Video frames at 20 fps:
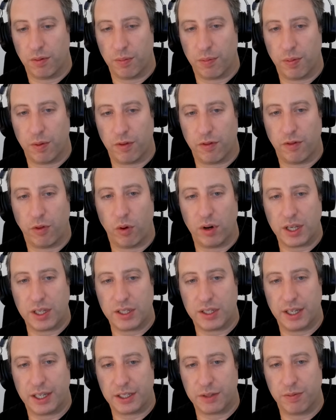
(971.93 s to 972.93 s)

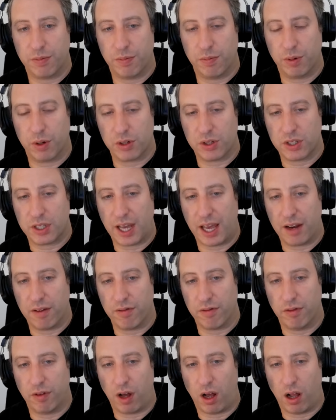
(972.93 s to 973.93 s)

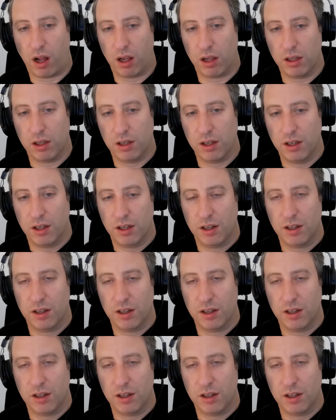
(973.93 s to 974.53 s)
46% vol,